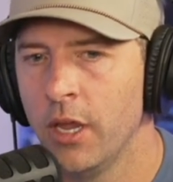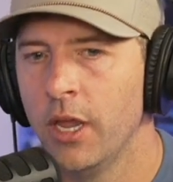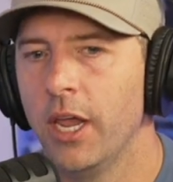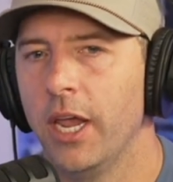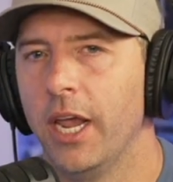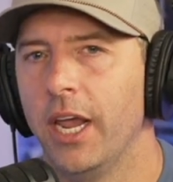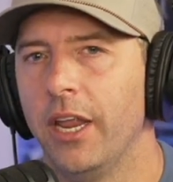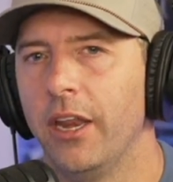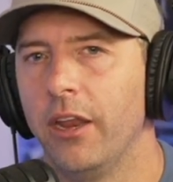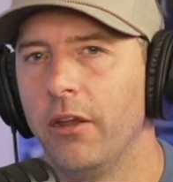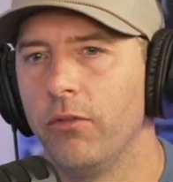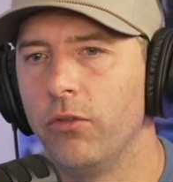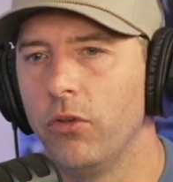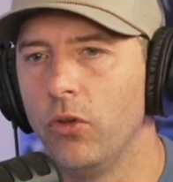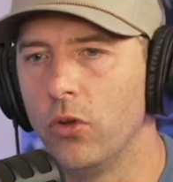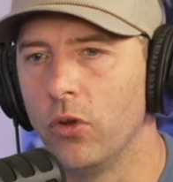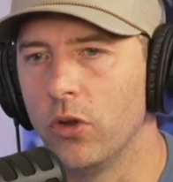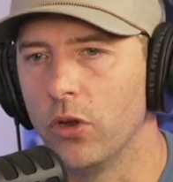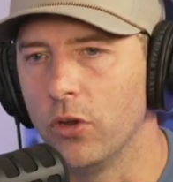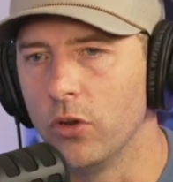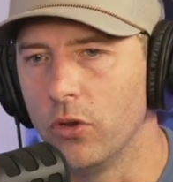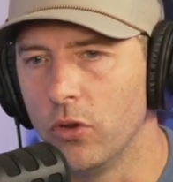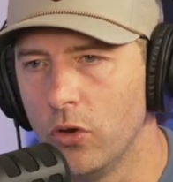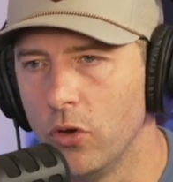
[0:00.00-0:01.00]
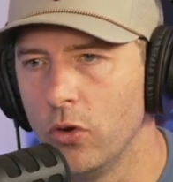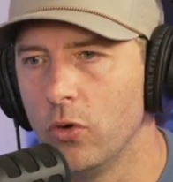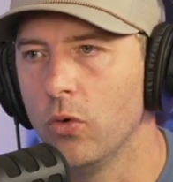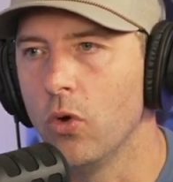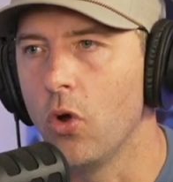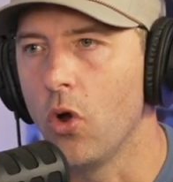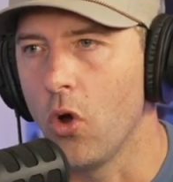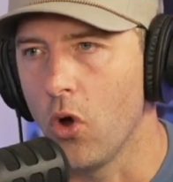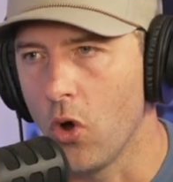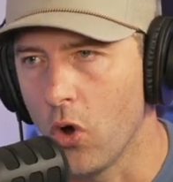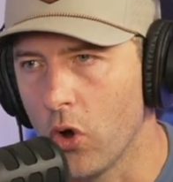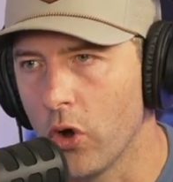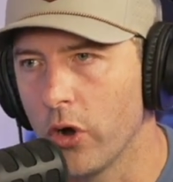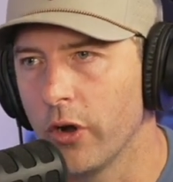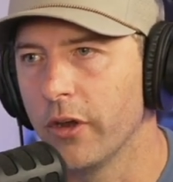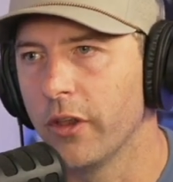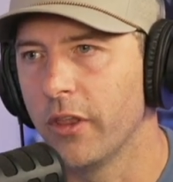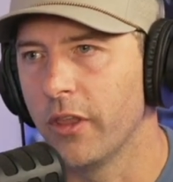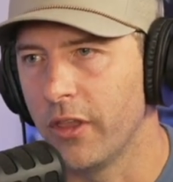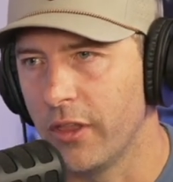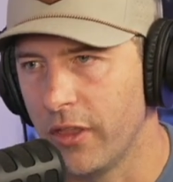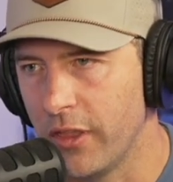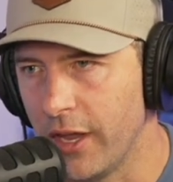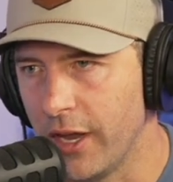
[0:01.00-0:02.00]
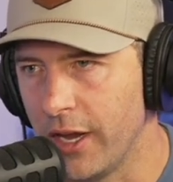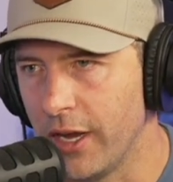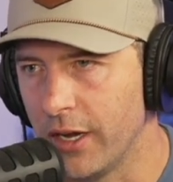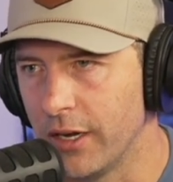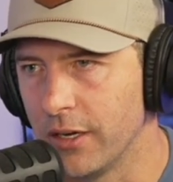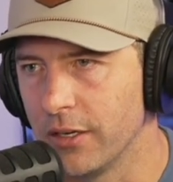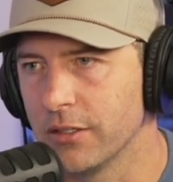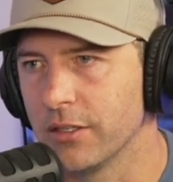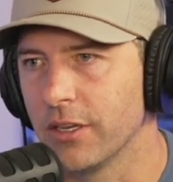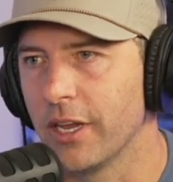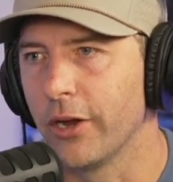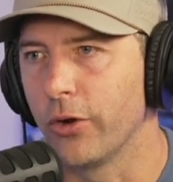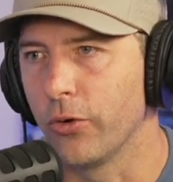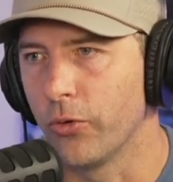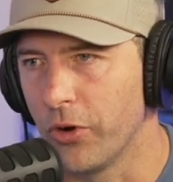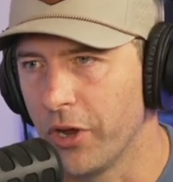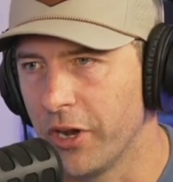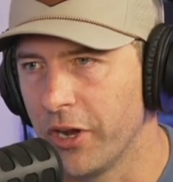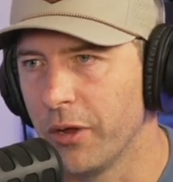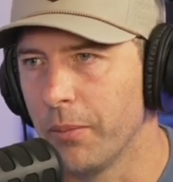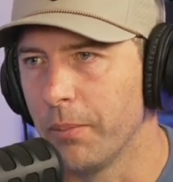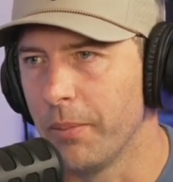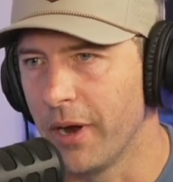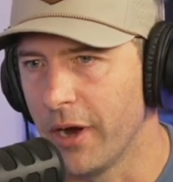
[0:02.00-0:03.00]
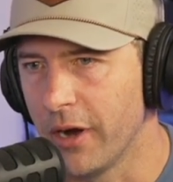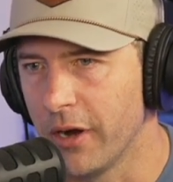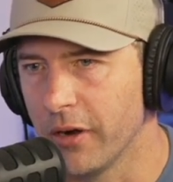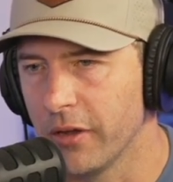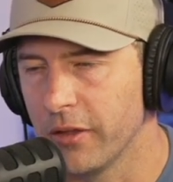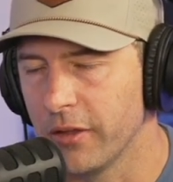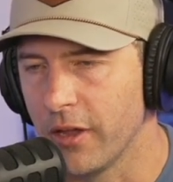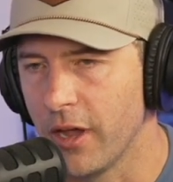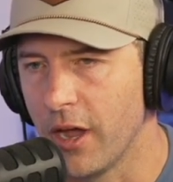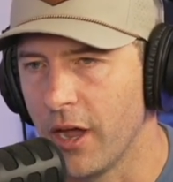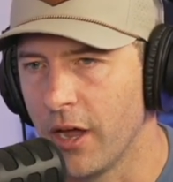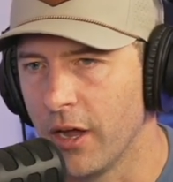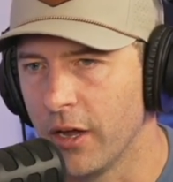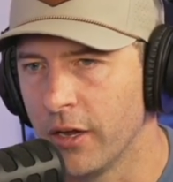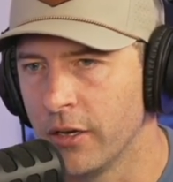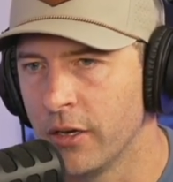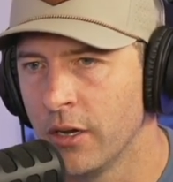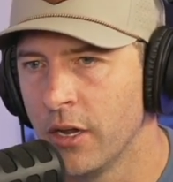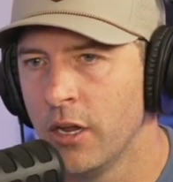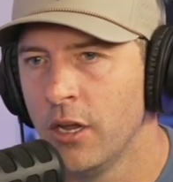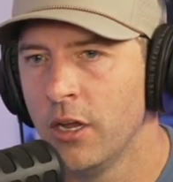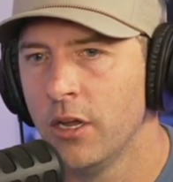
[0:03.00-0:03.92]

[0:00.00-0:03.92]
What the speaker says: And if you can do hard things like run a marathon,